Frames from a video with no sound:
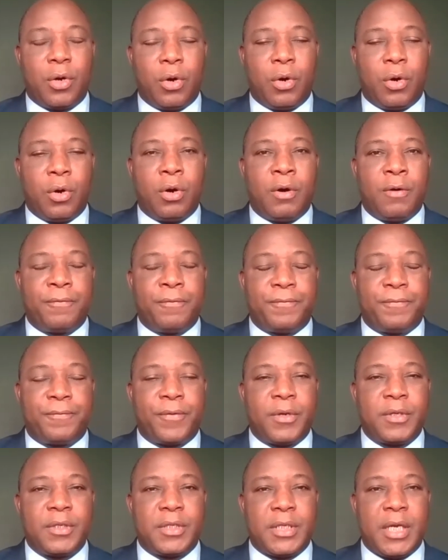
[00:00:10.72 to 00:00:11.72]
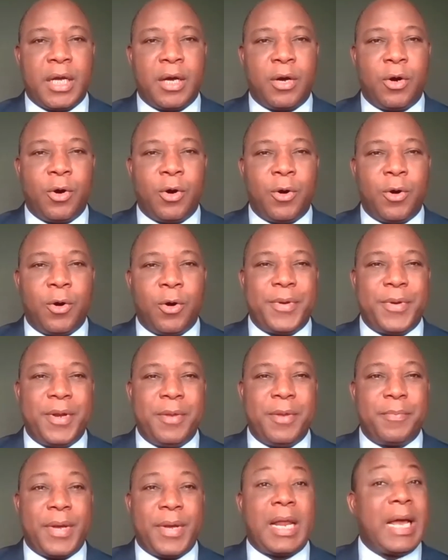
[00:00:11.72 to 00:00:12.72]
of Frontier
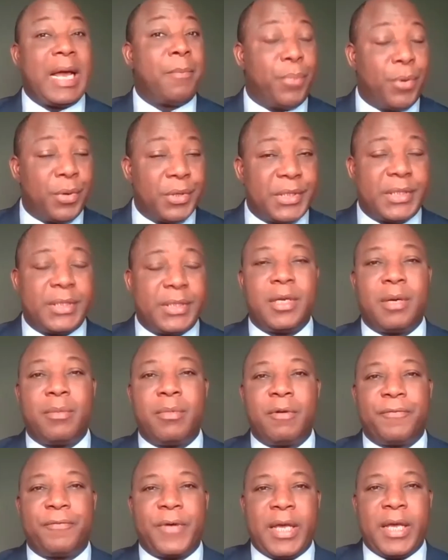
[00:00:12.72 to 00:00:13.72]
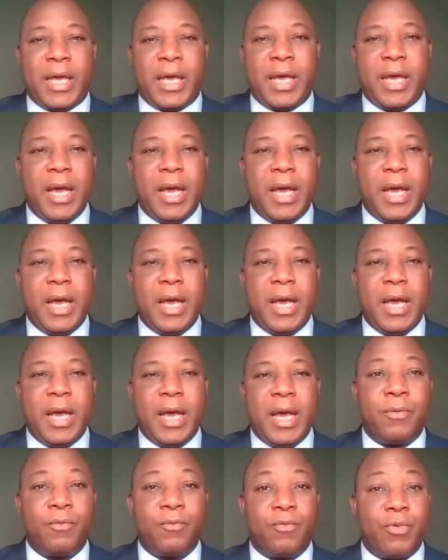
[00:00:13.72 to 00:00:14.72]
Opening Bell. I am Bosin Omofaye,
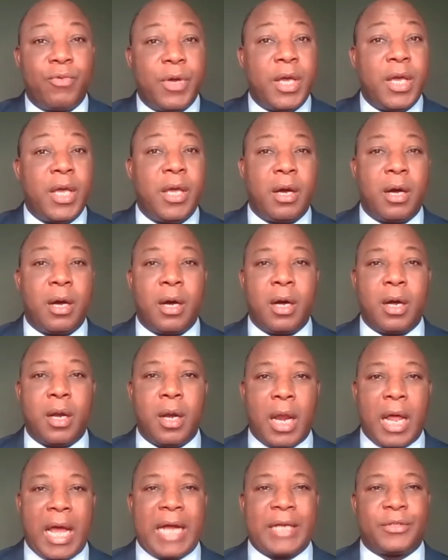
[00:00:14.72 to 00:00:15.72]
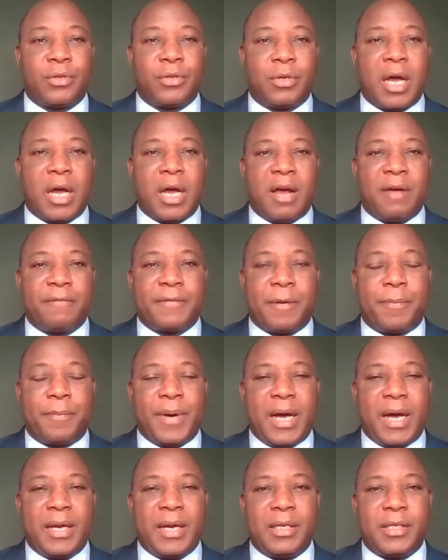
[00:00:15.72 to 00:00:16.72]
and we are glad to have our
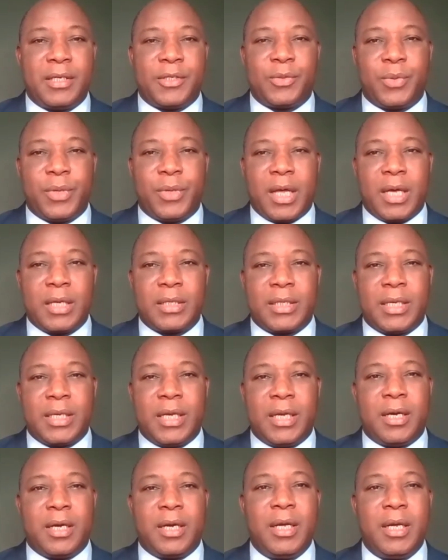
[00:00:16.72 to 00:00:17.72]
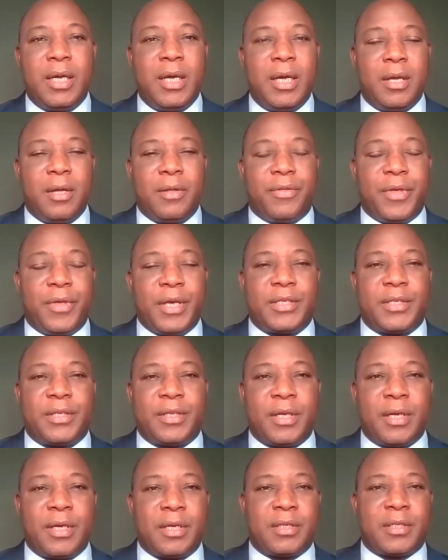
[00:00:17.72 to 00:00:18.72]
panelists with us here this
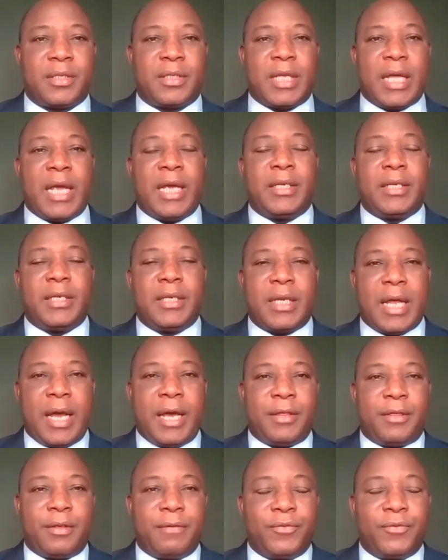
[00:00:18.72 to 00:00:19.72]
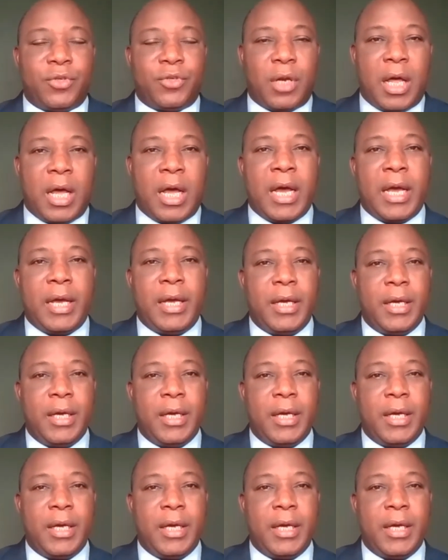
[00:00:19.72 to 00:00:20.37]
Thursday, the 9th of July,